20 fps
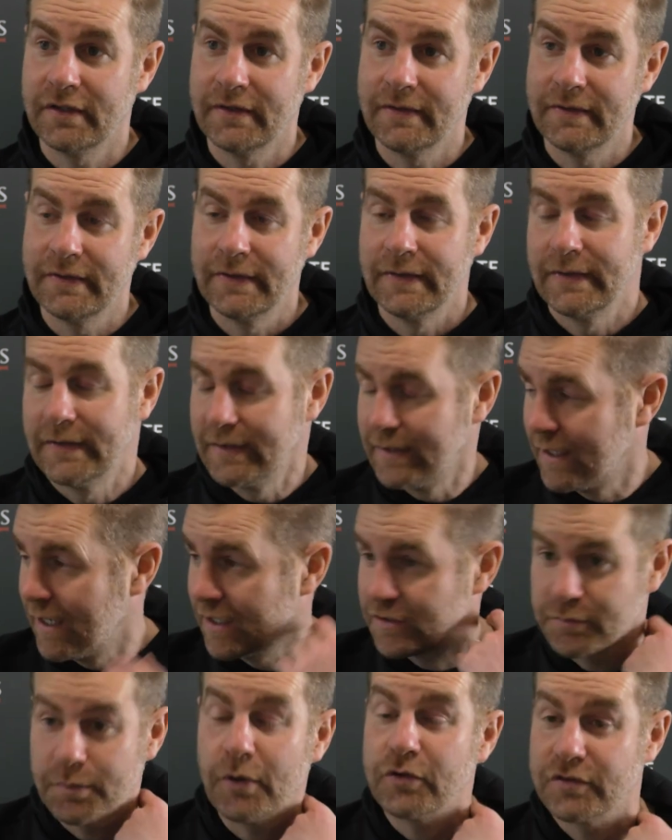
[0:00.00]
And
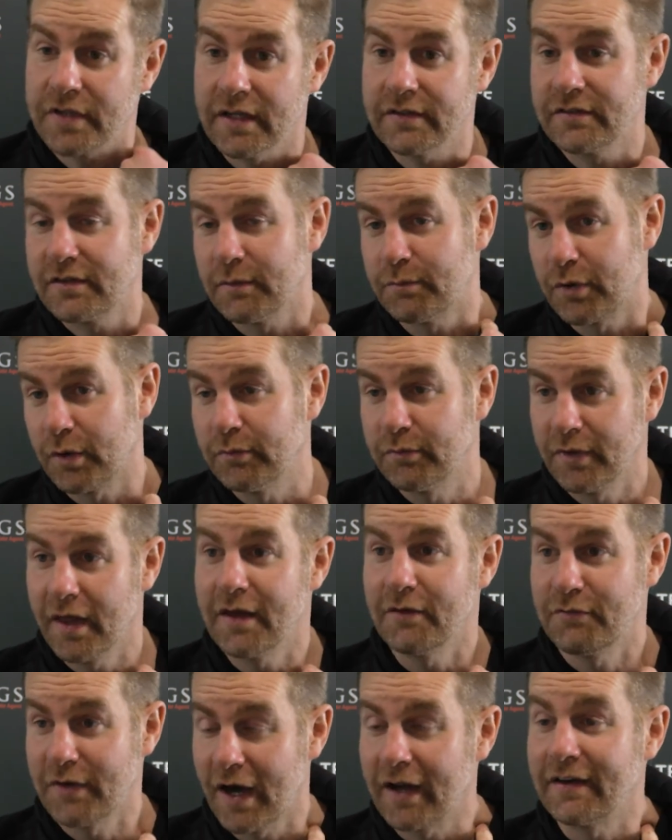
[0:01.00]
I suppose that's the problem
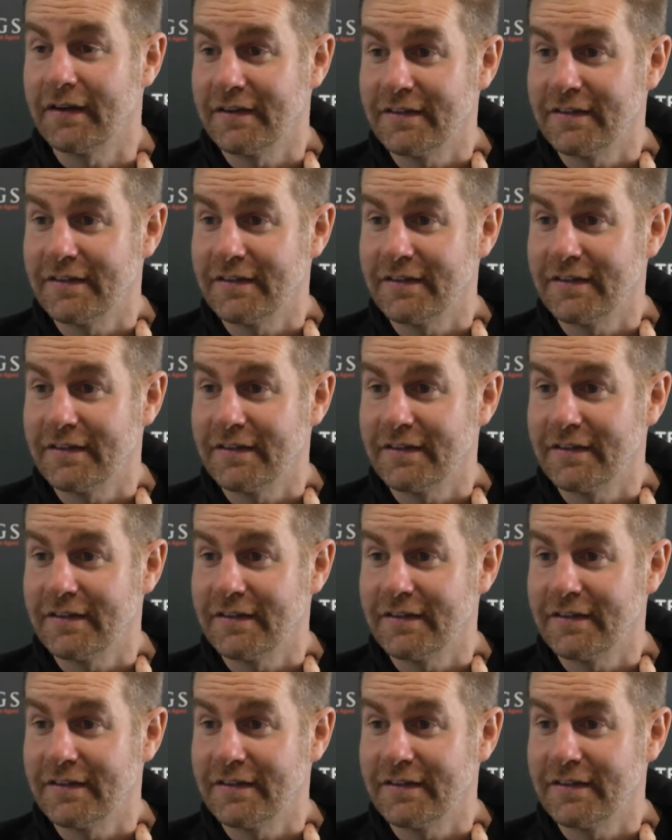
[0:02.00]
they've had,